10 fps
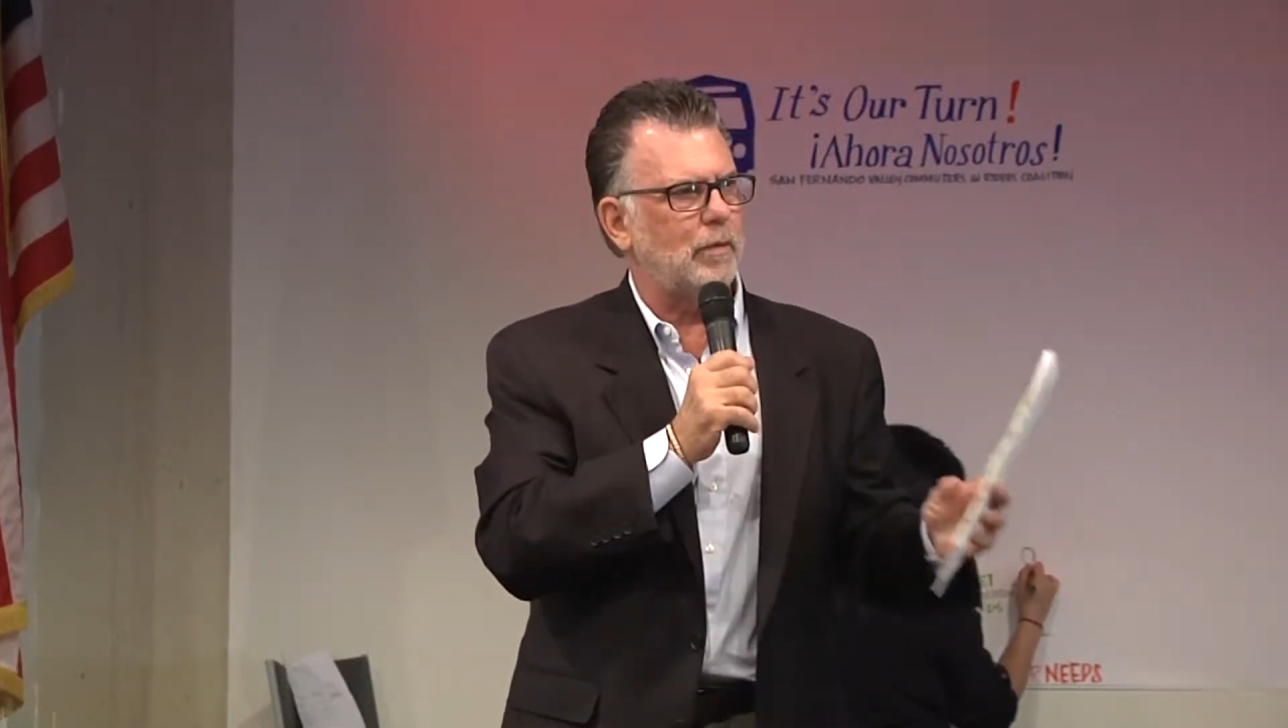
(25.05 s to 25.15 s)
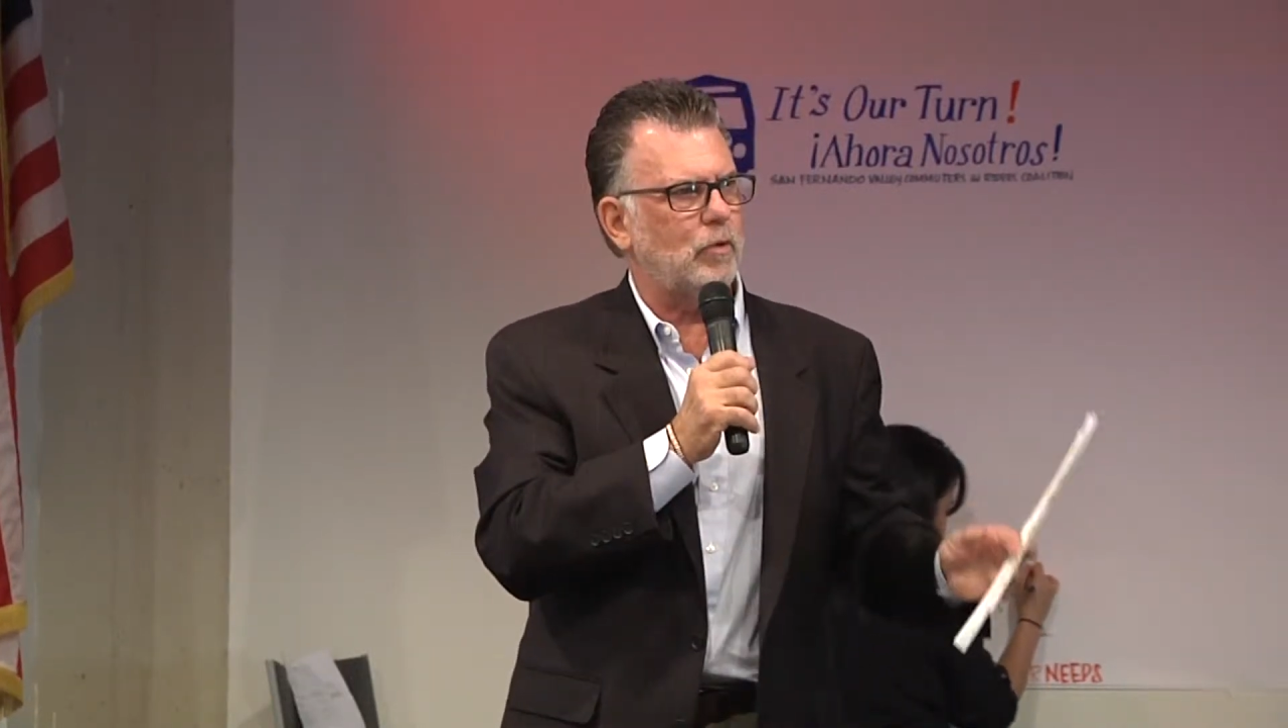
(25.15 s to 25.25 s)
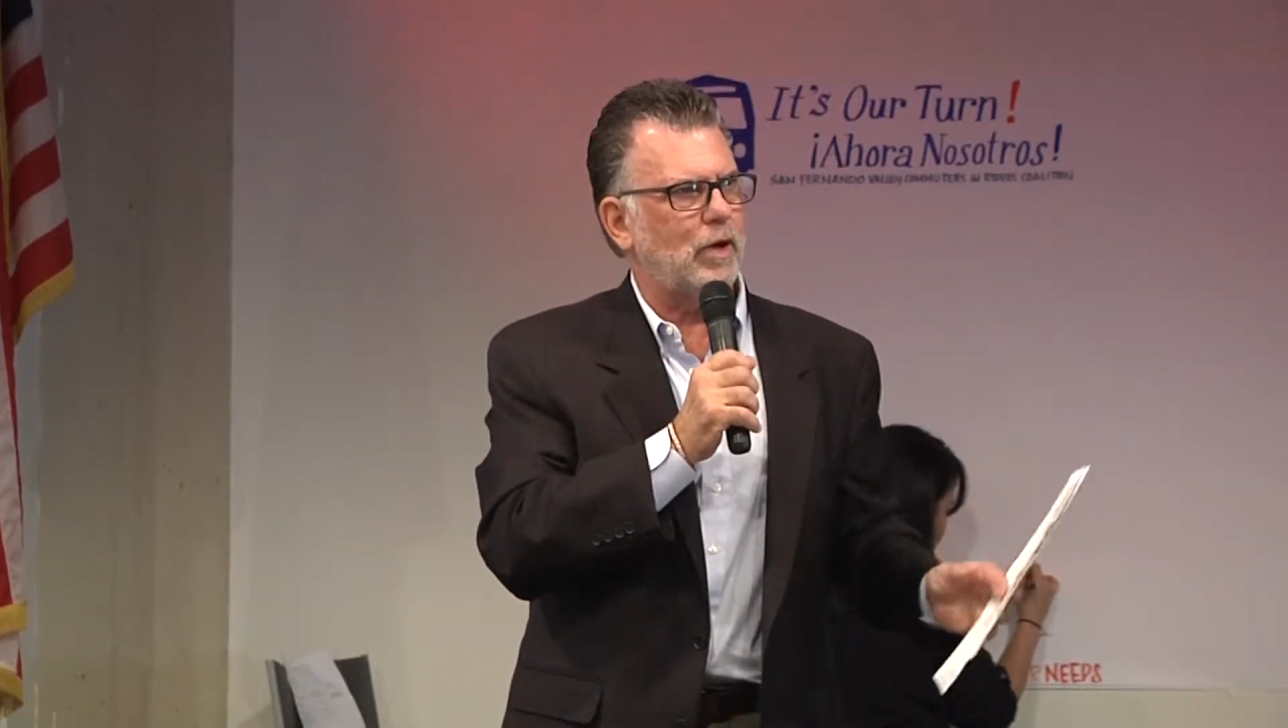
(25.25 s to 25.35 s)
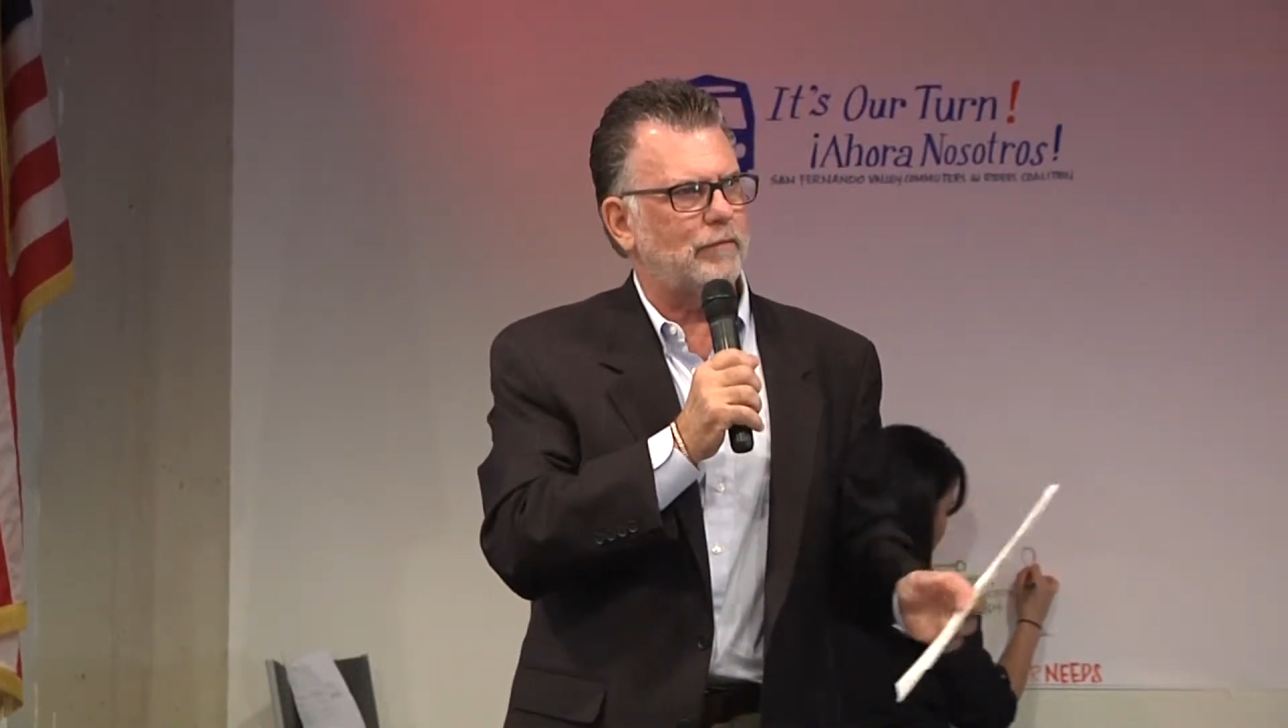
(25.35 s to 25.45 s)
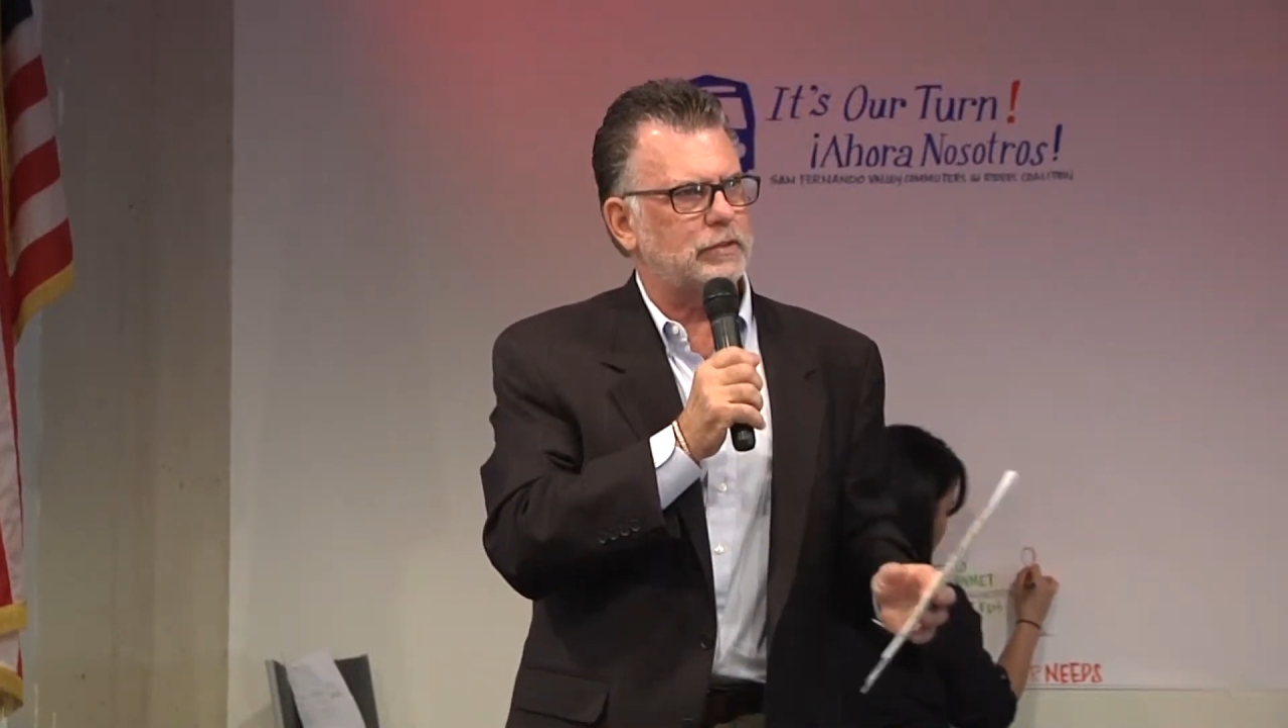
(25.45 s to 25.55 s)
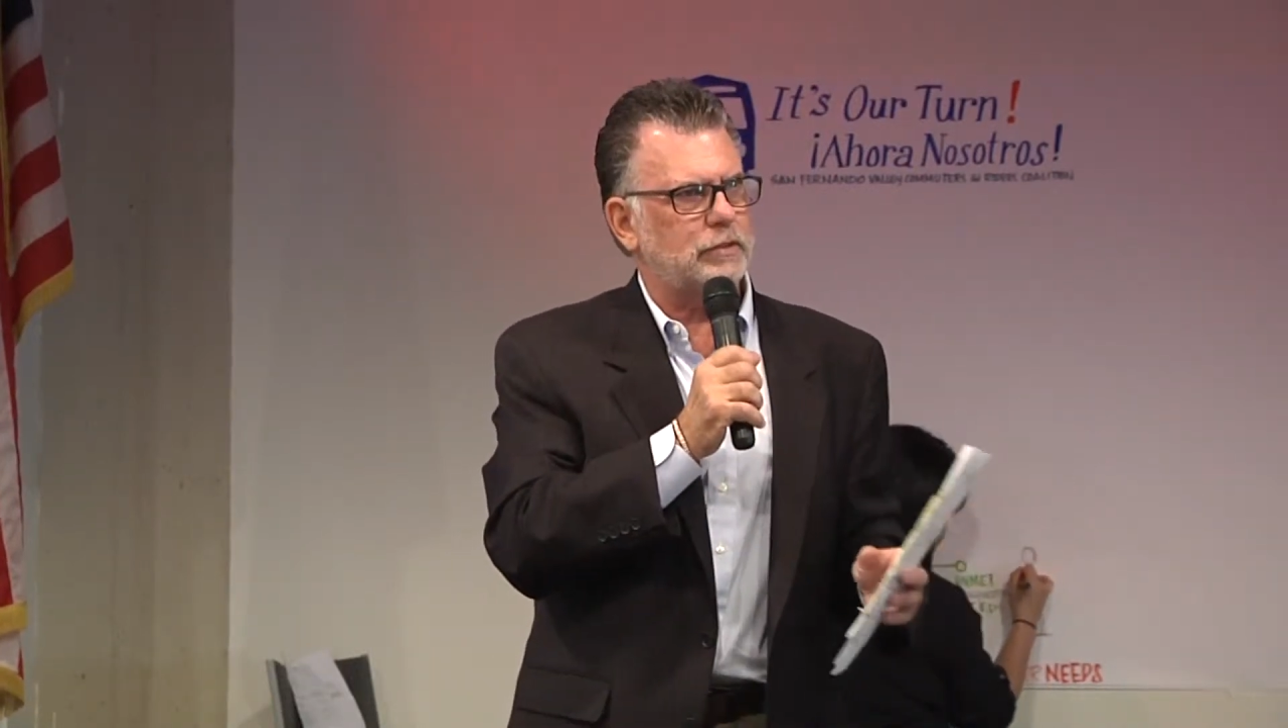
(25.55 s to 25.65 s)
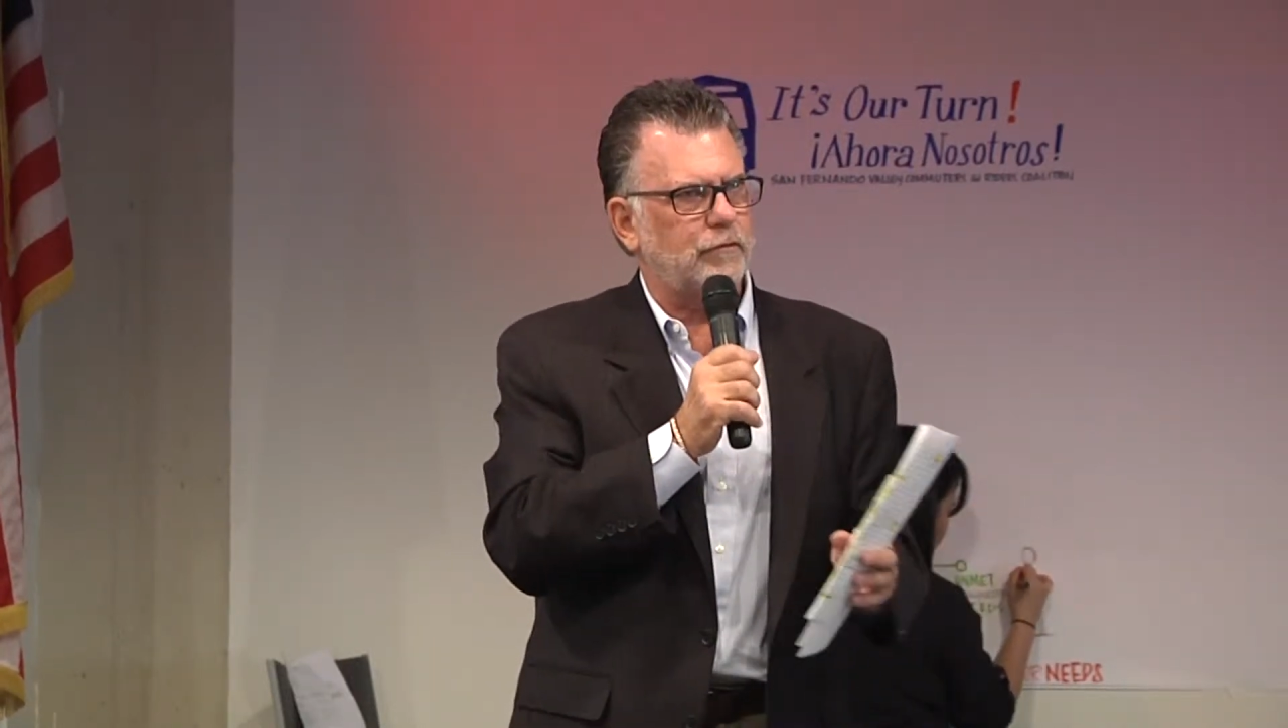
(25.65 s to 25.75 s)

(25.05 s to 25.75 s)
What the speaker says: demographics